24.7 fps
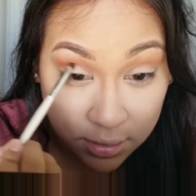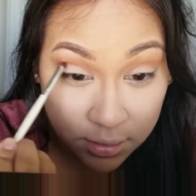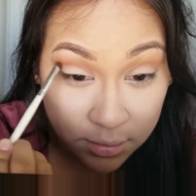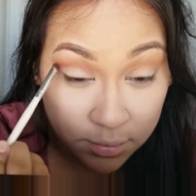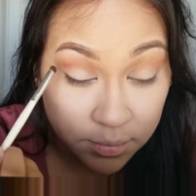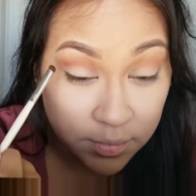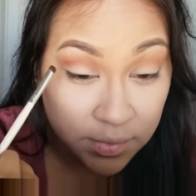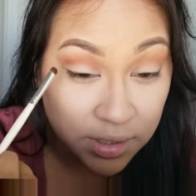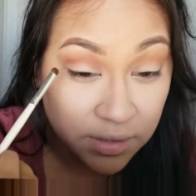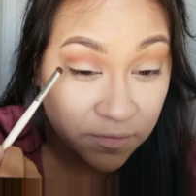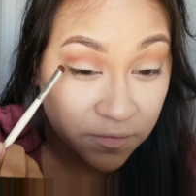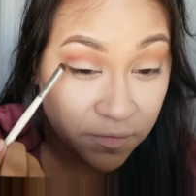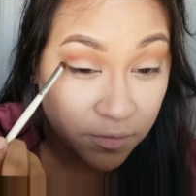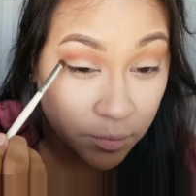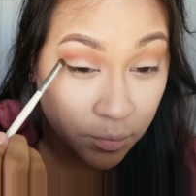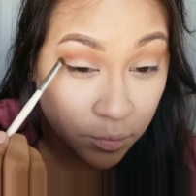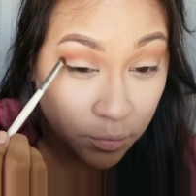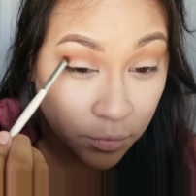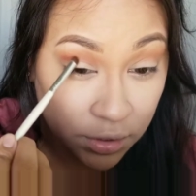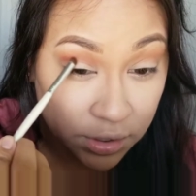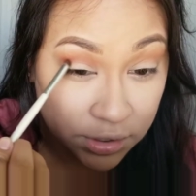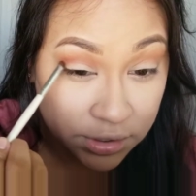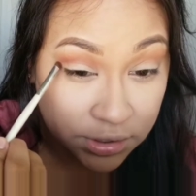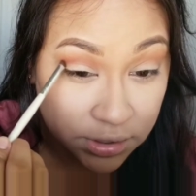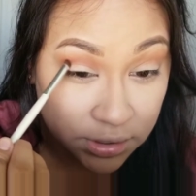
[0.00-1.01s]
me from
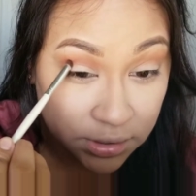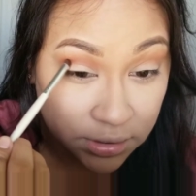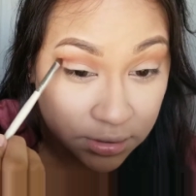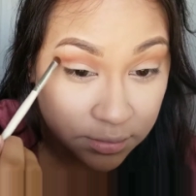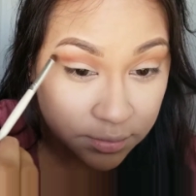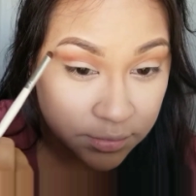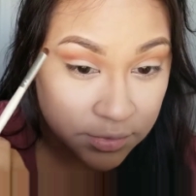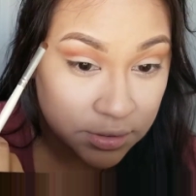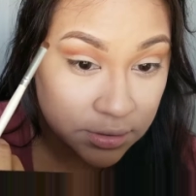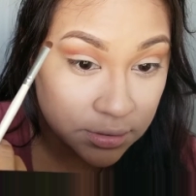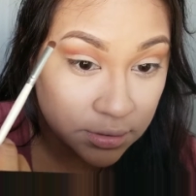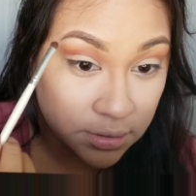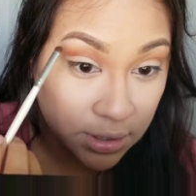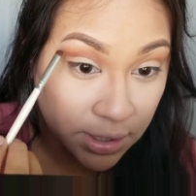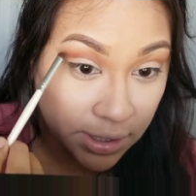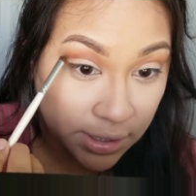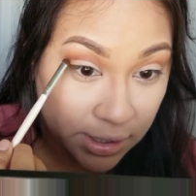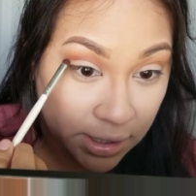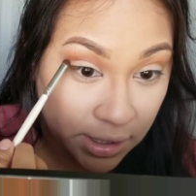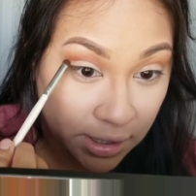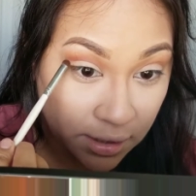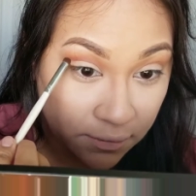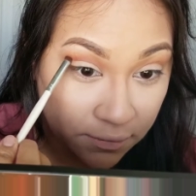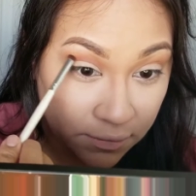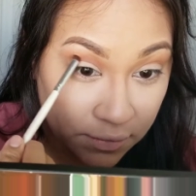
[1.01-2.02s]
washing them to like
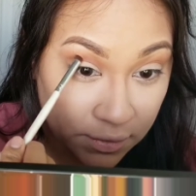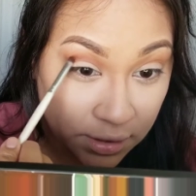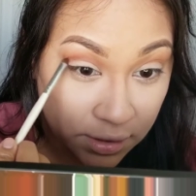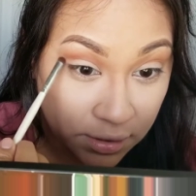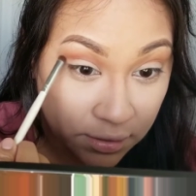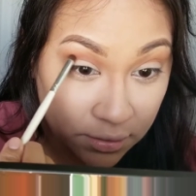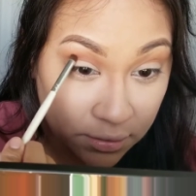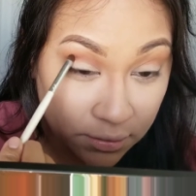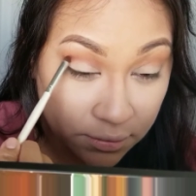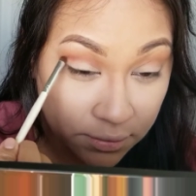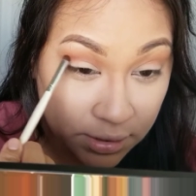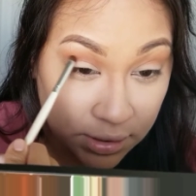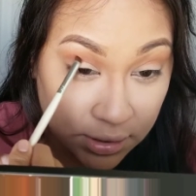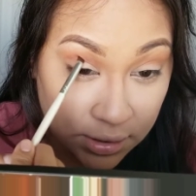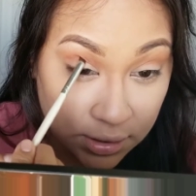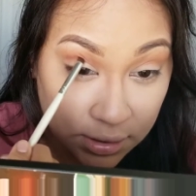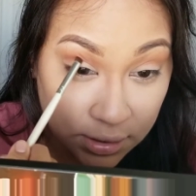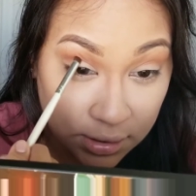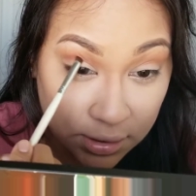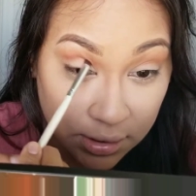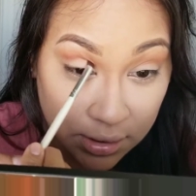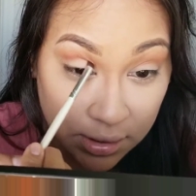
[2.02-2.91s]
every other week.